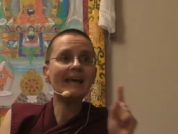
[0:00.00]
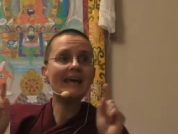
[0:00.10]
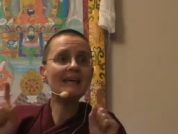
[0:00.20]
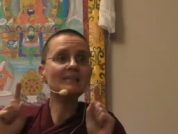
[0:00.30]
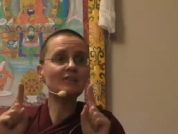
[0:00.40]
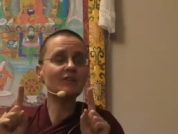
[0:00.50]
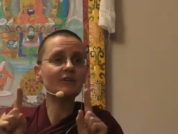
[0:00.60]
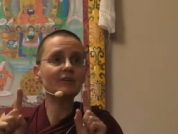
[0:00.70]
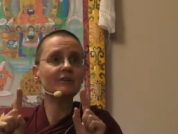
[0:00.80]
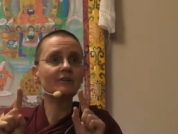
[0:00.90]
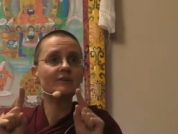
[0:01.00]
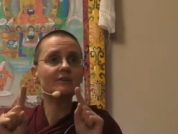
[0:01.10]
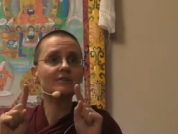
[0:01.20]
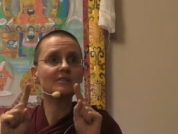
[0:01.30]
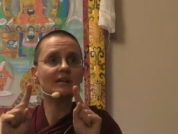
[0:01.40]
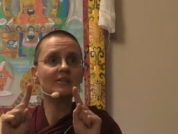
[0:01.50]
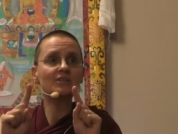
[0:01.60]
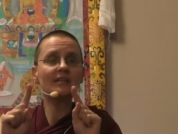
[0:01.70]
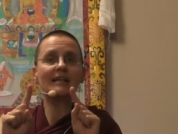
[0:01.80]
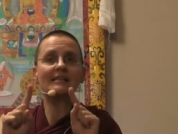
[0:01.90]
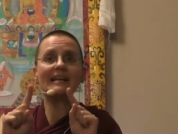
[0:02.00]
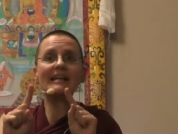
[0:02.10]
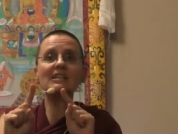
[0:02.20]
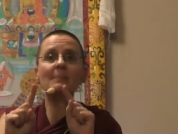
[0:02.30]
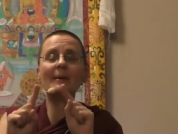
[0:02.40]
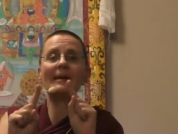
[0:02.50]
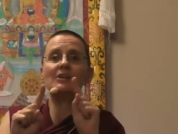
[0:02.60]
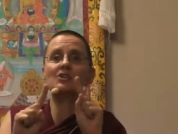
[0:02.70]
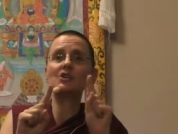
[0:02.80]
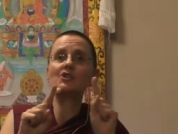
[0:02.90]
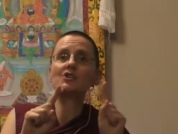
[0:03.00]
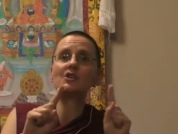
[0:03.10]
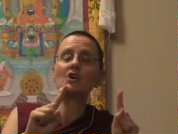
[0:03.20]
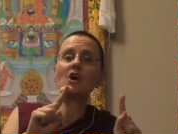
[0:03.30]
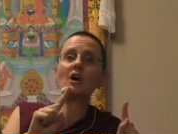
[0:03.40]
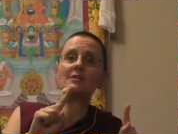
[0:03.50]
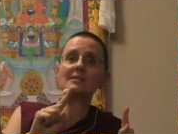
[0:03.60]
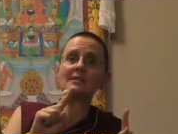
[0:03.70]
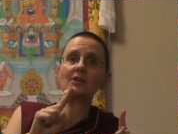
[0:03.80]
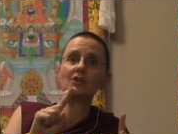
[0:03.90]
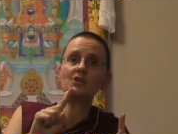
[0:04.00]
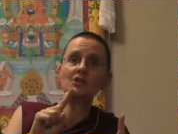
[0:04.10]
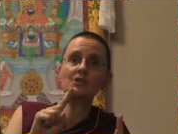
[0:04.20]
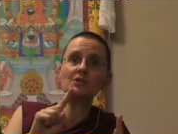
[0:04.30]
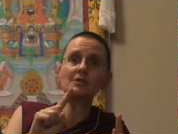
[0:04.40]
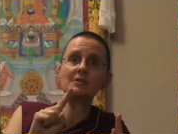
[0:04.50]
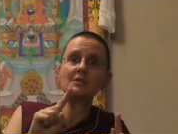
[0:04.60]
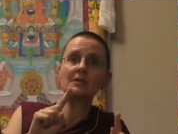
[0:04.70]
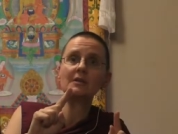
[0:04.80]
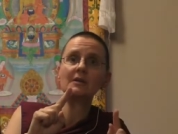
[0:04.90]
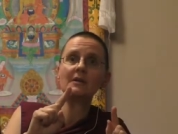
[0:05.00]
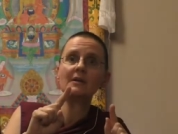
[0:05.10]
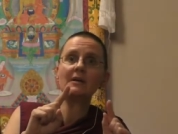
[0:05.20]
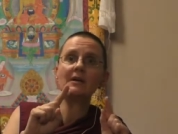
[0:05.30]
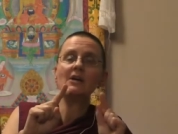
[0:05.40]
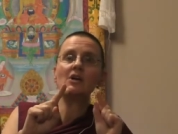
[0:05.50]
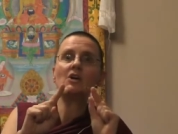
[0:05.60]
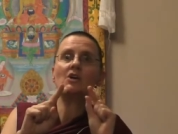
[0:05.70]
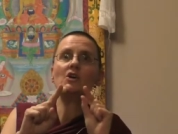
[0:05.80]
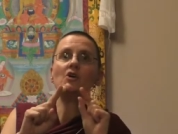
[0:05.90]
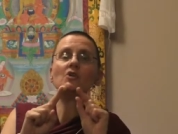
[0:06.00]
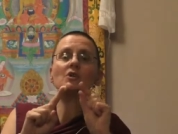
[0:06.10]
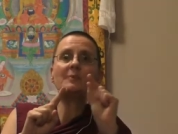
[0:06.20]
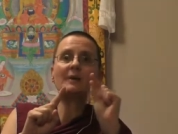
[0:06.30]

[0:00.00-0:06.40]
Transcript: Is there such that in dependence on certain causes and conditions, you could